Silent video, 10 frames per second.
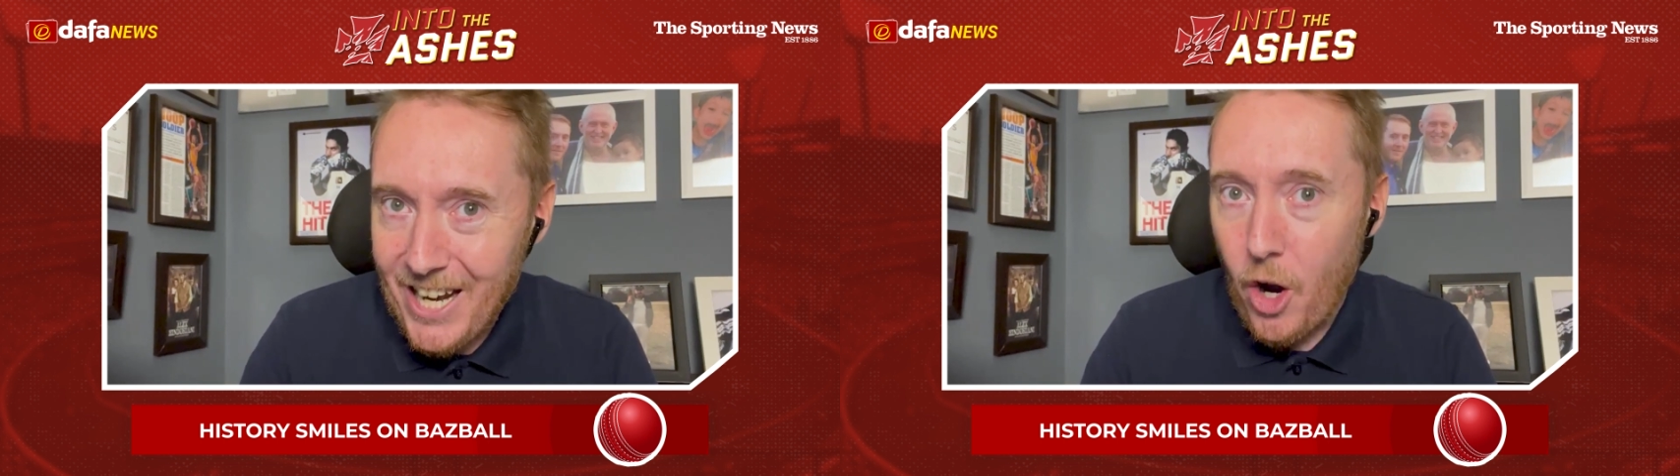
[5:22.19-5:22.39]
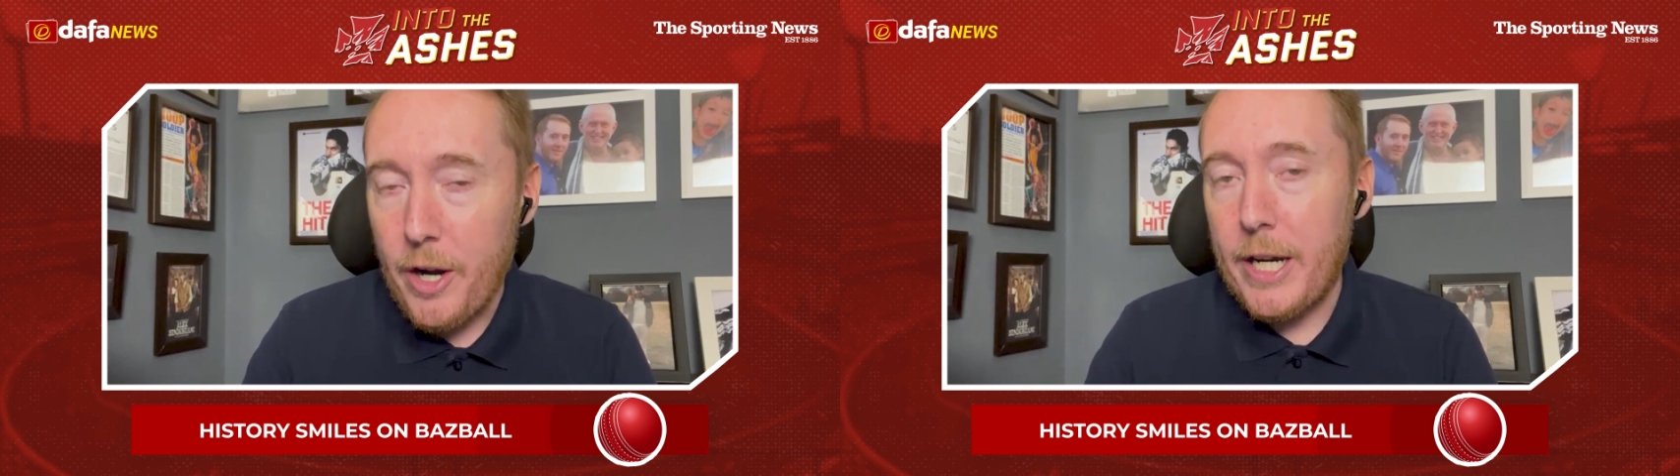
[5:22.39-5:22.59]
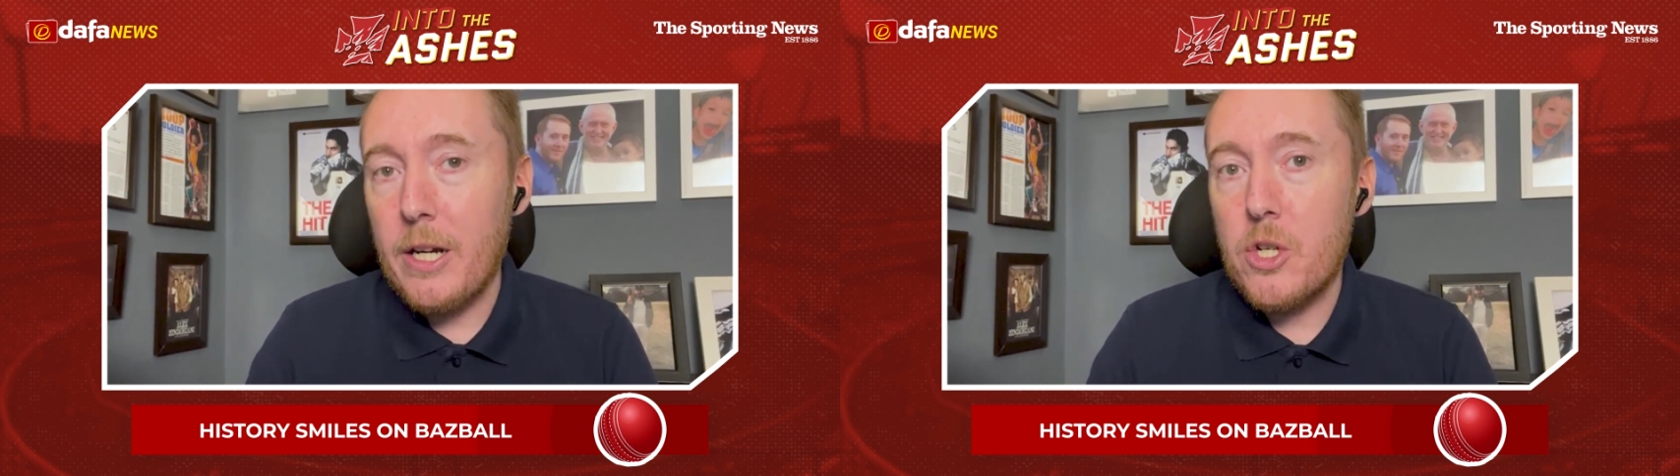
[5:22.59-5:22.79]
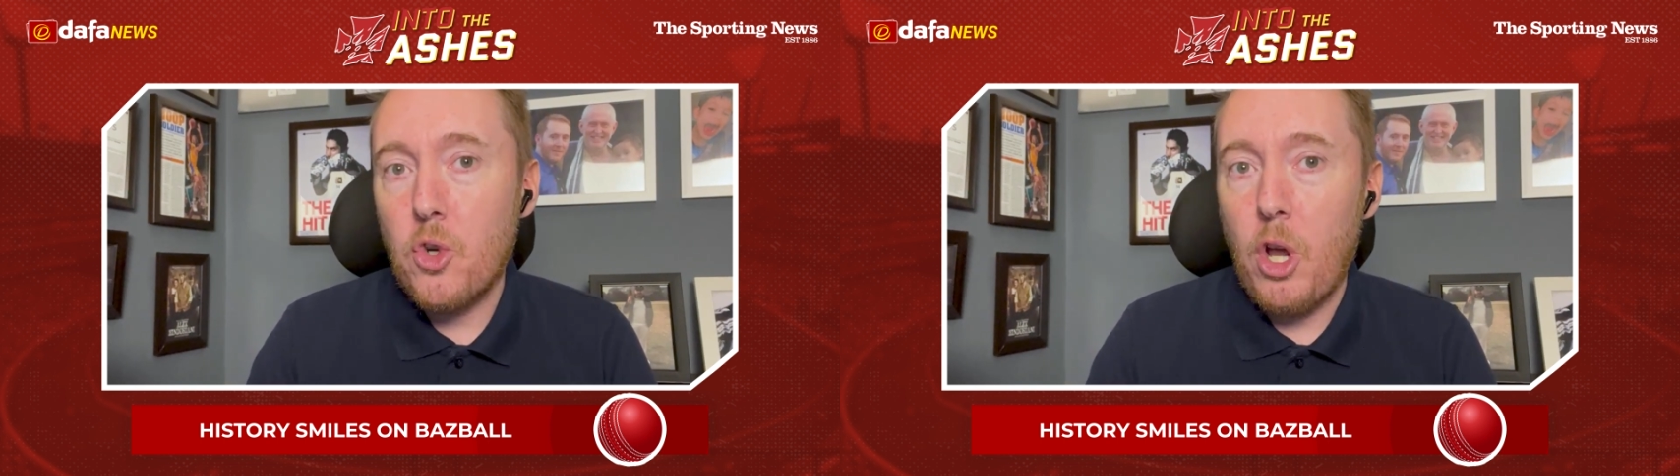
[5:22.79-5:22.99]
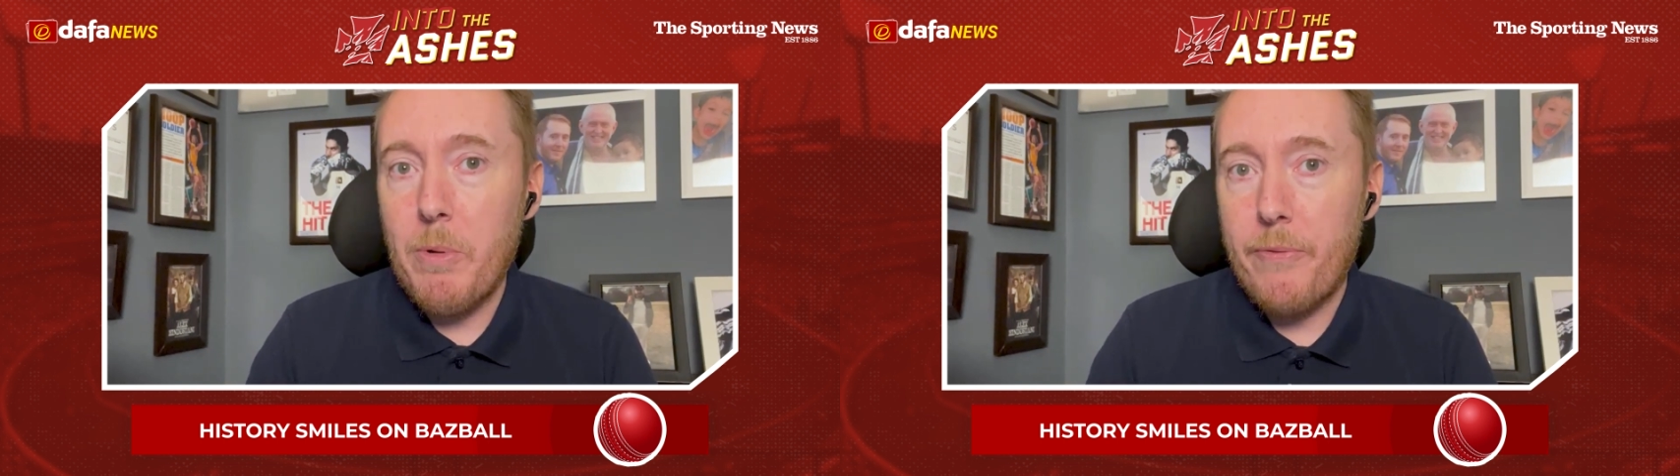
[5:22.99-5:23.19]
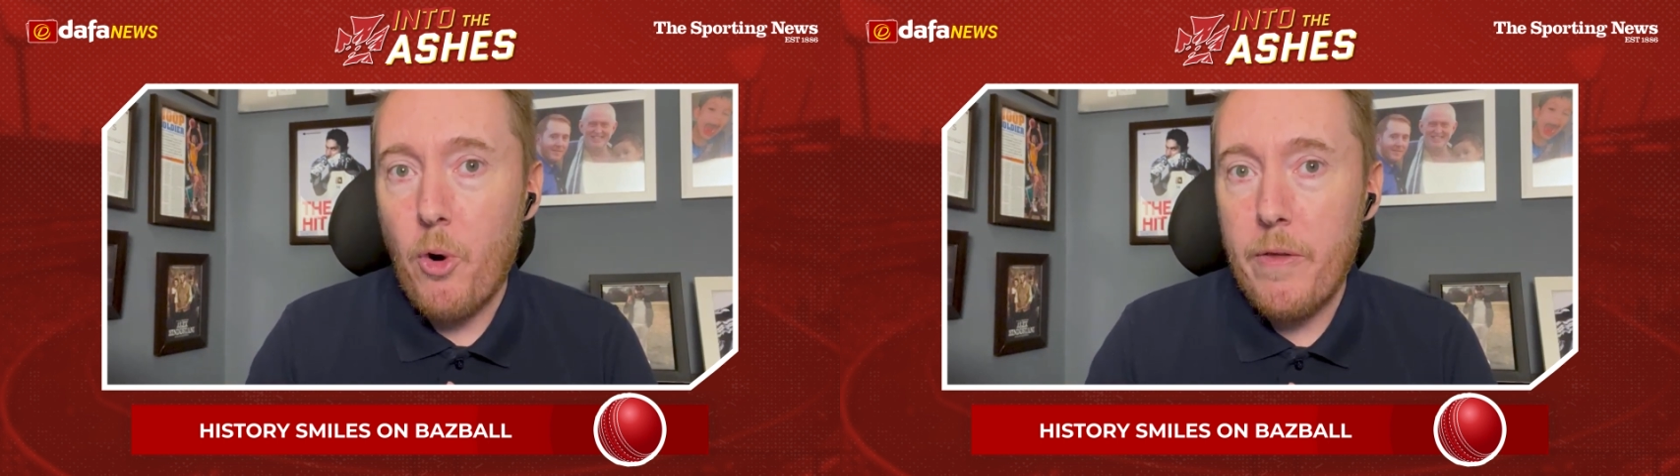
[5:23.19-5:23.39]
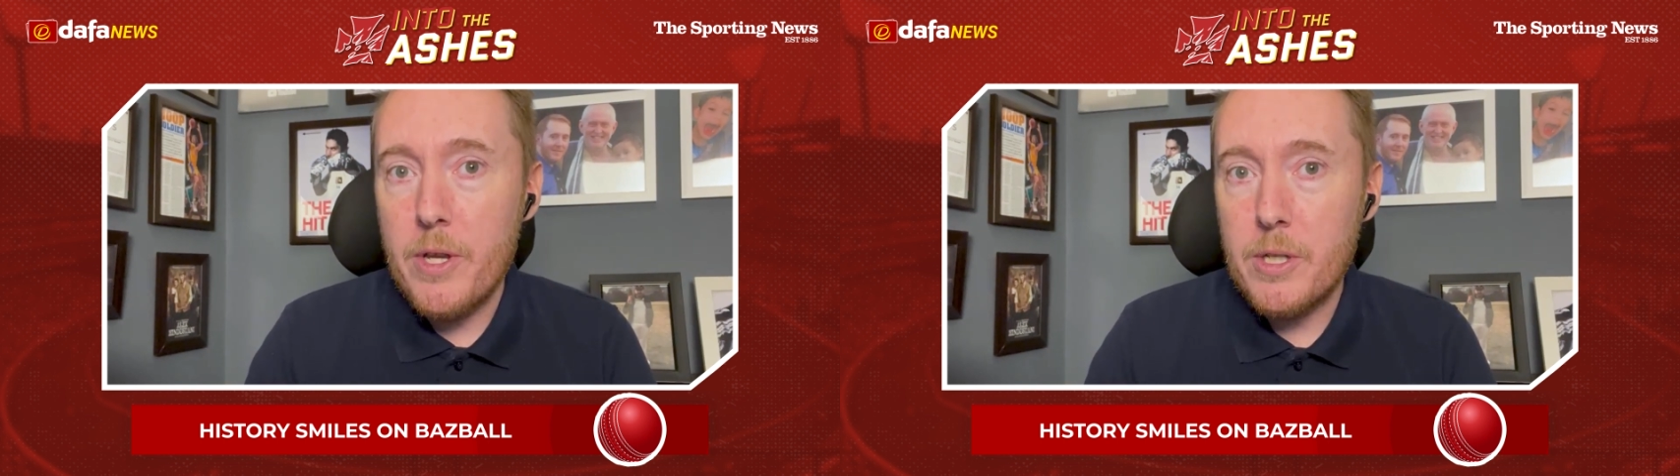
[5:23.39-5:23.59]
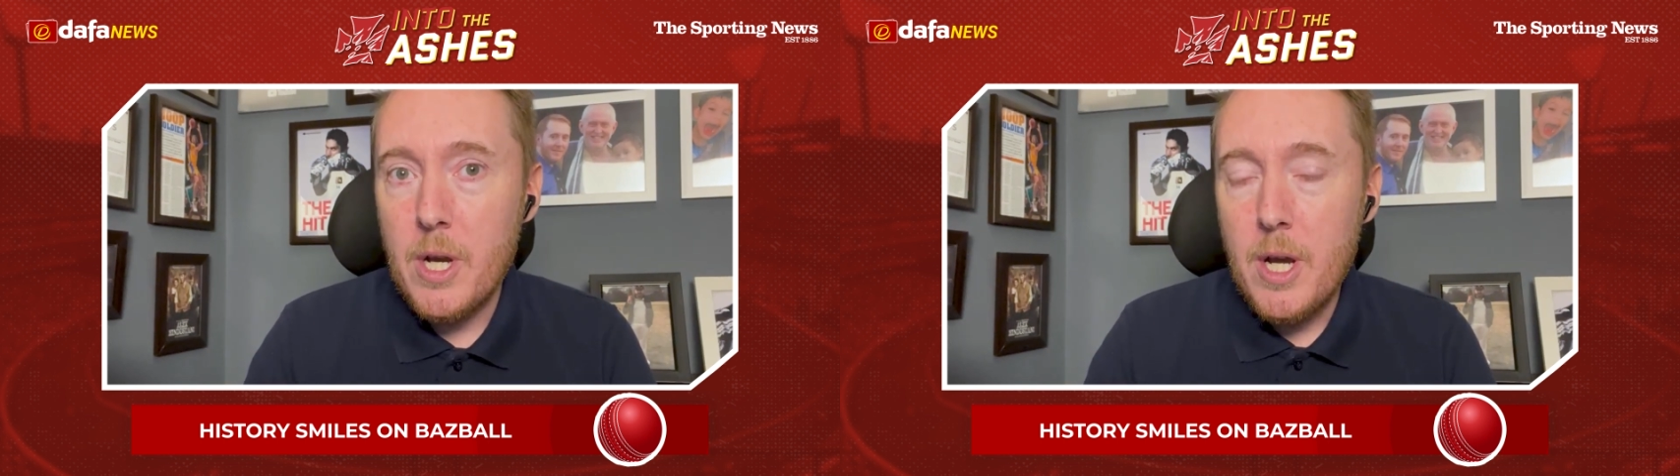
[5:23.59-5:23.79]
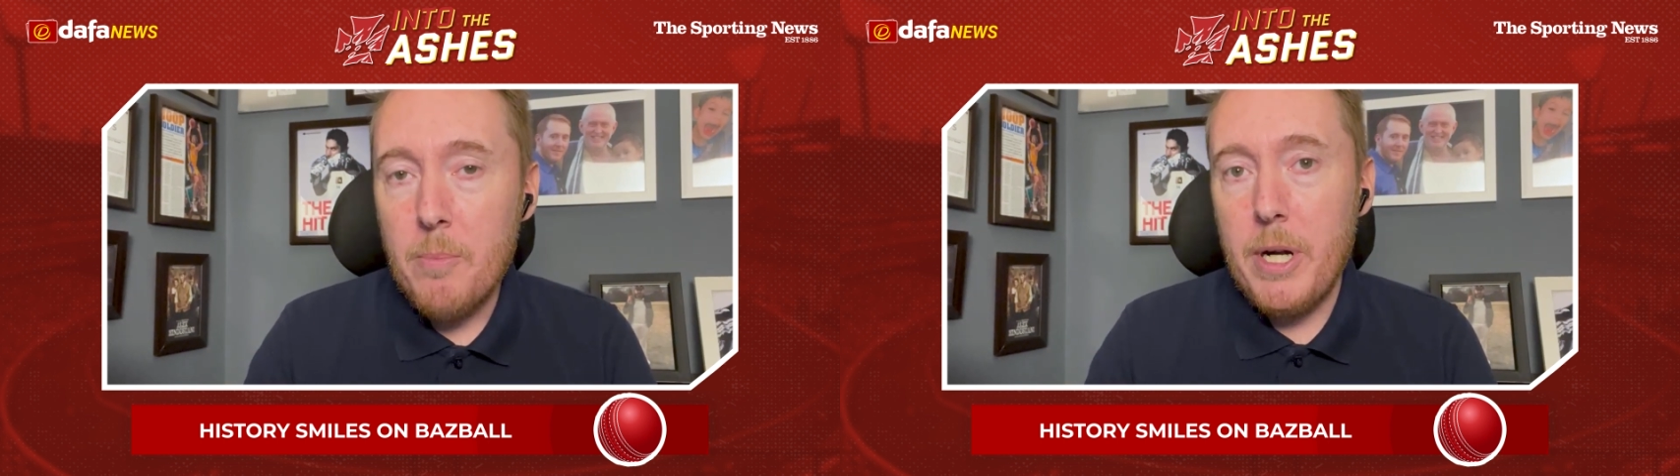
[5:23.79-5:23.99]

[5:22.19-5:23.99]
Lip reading: on English soil before this,